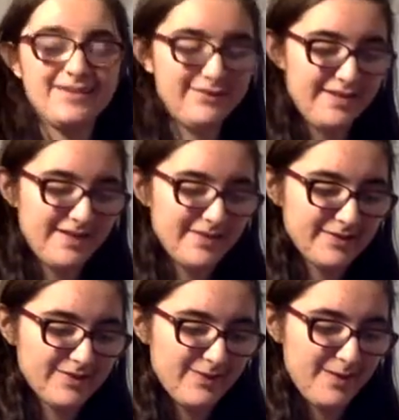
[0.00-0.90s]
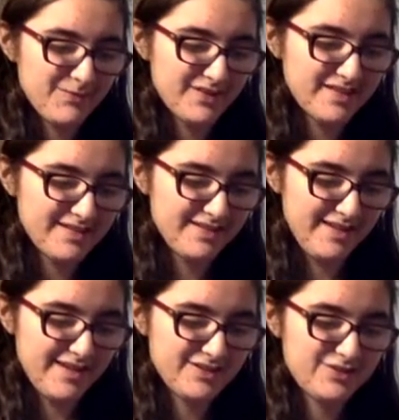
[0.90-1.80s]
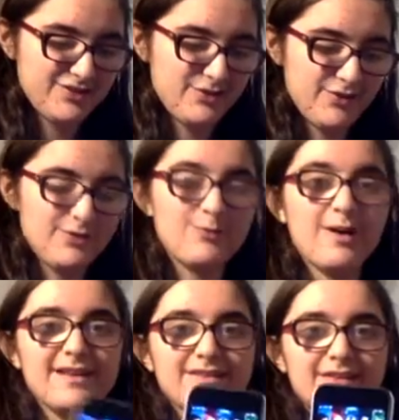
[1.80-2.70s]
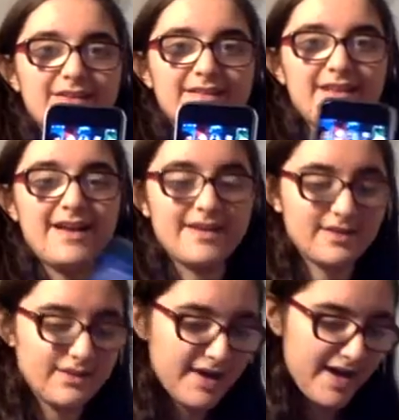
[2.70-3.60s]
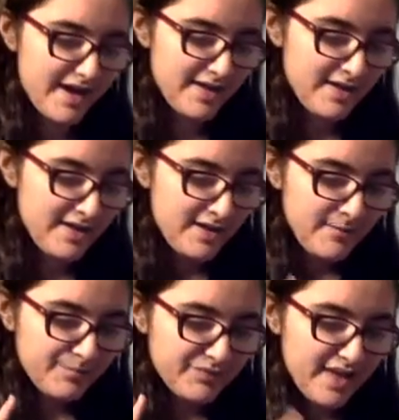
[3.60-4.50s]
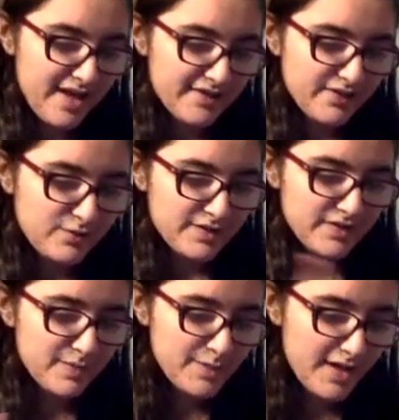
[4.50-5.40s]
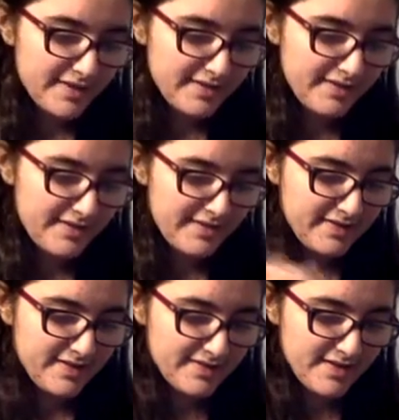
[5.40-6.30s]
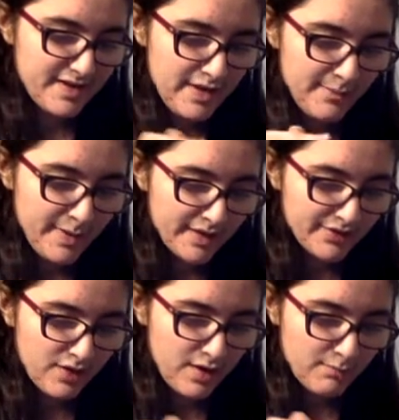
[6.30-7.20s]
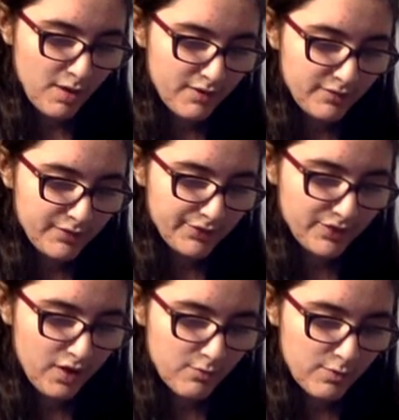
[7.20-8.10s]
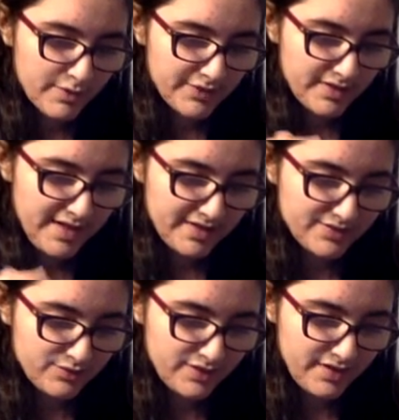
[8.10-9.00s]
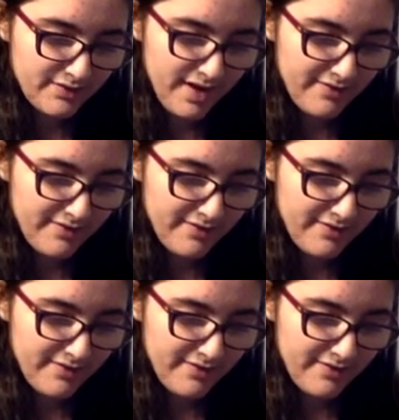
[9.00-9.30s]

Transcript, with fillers: So I'm just gonna like show you what it looks like. You got okay, so Disney Plus is Disney, Pixar, Marvel, Star Wars, and National Geographic.